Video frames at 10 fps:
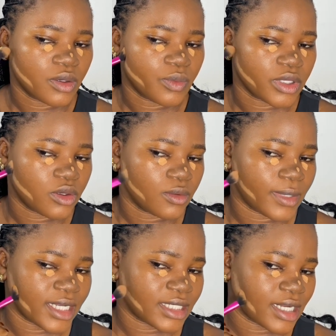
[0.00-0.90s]
We go
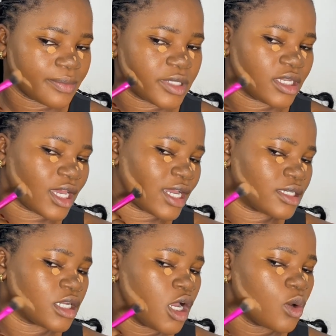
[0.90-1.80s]
by dabbing,
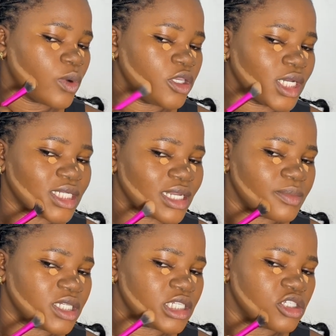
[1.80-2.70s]
and when you are
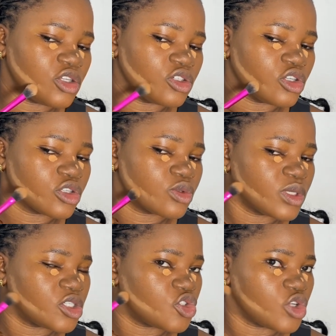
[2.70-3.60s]
dabbing this, don't just do
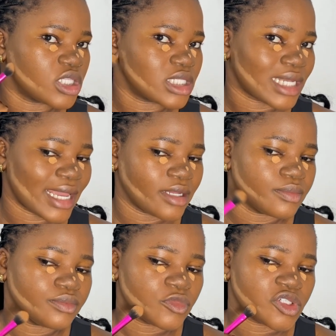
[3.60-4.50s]
a straight line.
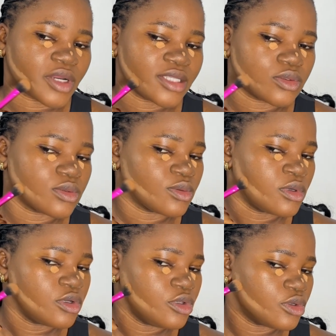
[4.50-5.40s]
Try to
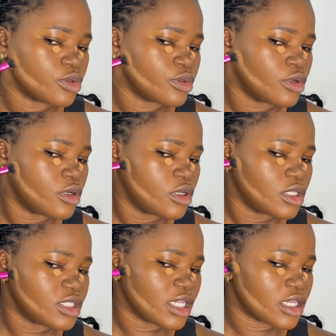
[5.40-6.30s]

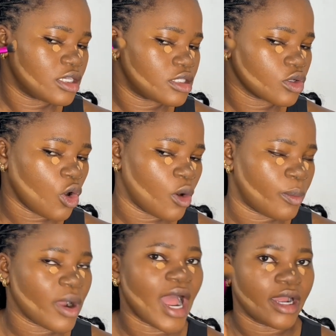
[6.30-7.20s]
take it up.
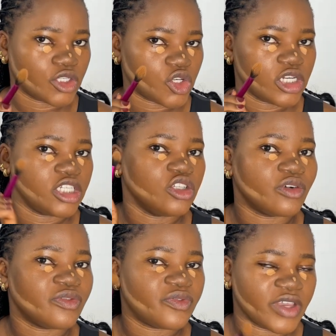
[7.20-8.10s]
Actually, your
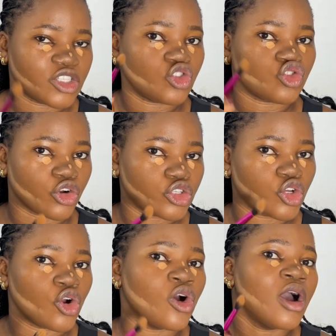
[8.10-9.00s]
face
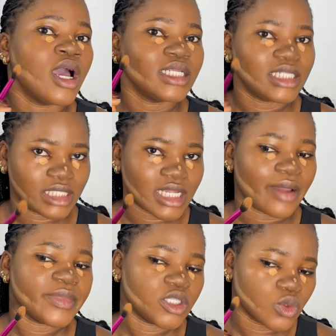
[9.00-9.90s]
structure
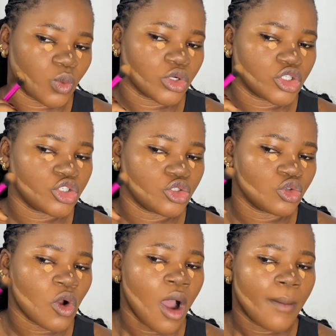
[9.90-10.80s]
determines what you
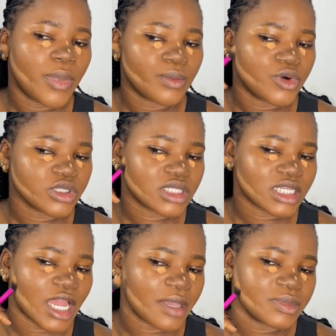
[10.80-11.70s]
do, but most
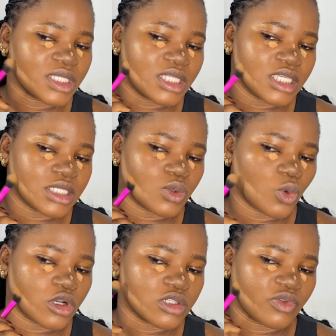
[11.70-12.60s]
times this
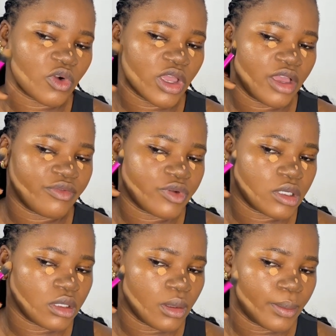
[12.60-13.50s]
works for
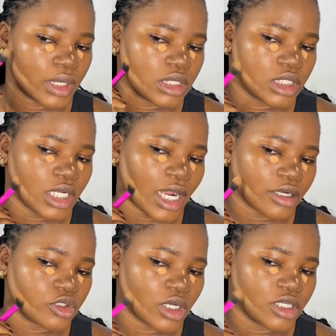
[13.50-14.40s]
everybody.
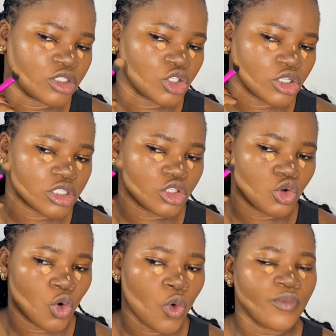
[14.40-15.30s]
Actually, just
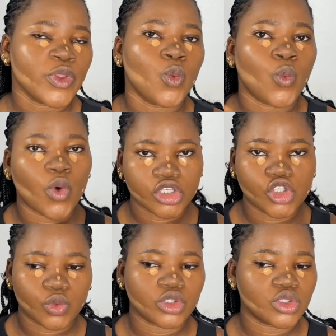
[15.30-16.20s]
know what
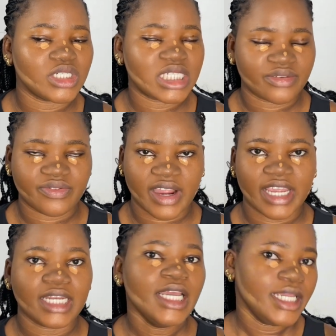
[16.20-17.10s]
you want to
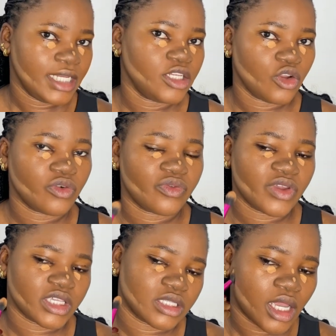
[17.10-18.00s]
define in your
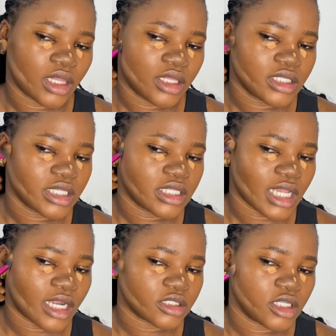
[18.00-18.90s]
face, and this is
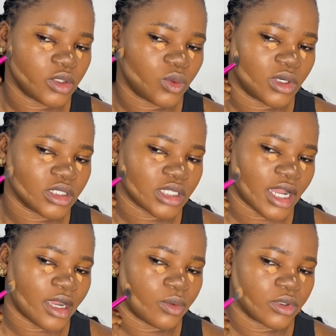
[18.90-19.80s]
actually what
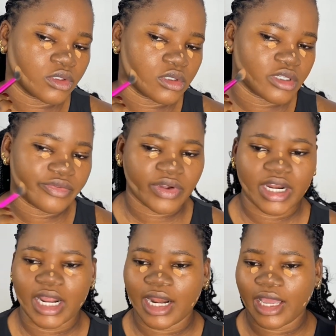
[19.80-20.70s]
I want to define.
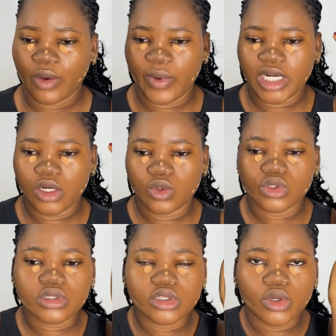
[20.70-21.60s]
I like when it
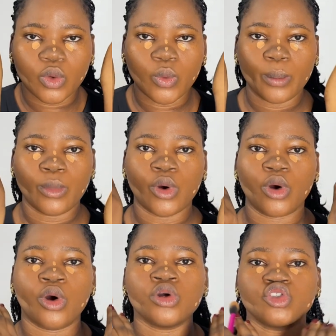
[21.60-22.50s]
looks
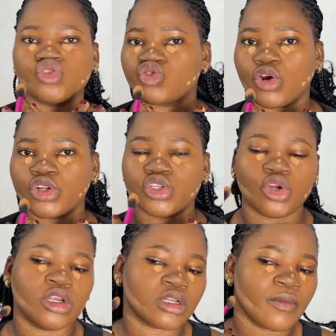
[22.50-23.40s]
more
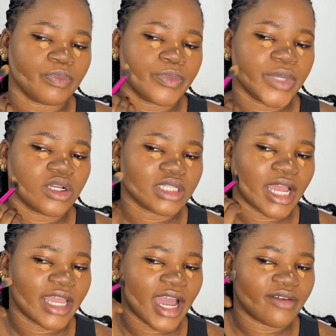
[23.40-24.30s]
structured, because I
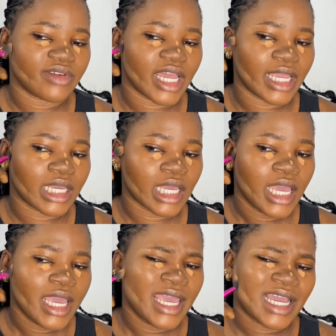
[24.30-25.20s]
have like
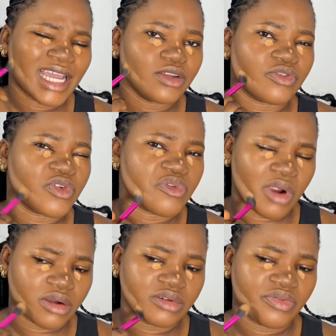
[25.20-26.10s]
a kind of a
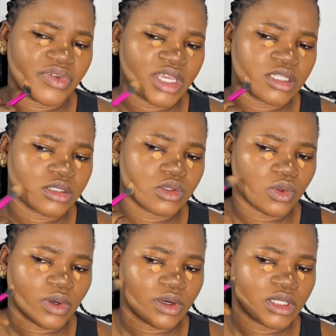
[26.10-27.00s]
round face,
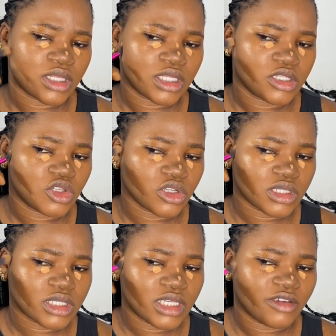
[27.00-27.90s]
so this
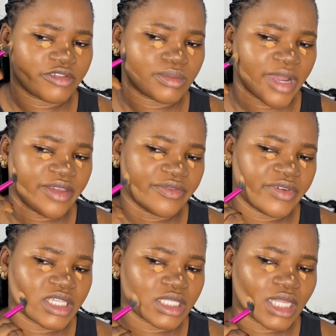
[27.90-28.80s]
just gives my
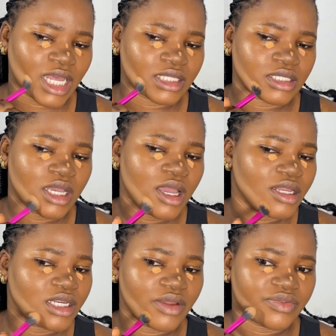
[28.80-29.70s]
face that
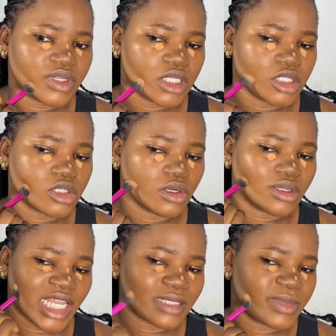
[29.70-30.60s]
definition.
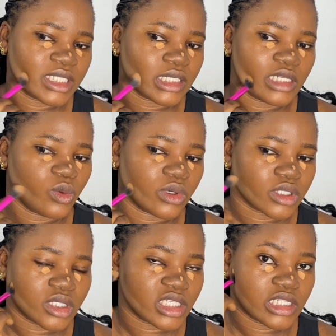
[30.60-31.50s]
That's basically
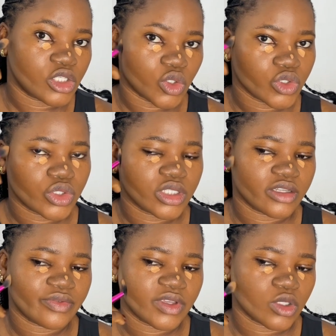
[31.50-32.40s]
what this does to
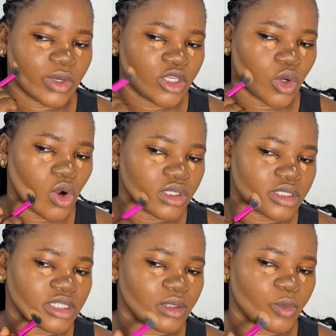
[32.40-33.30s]
your face. When you
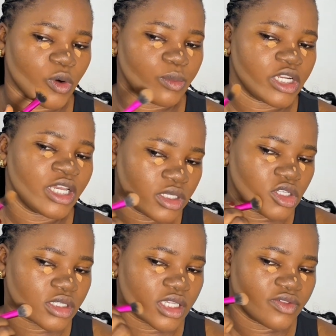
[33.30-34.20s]
conceal properly, it
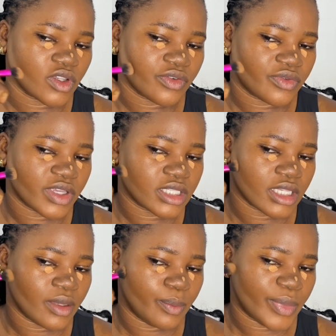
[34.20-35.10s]
just gives your face
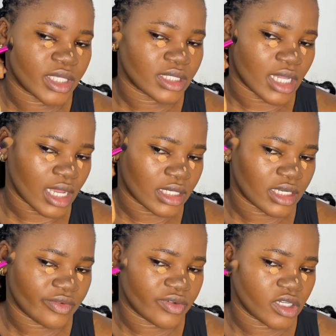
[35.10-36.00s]
a better
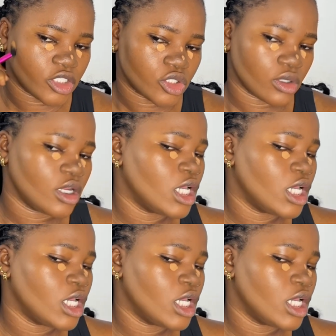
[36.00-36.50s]
definition.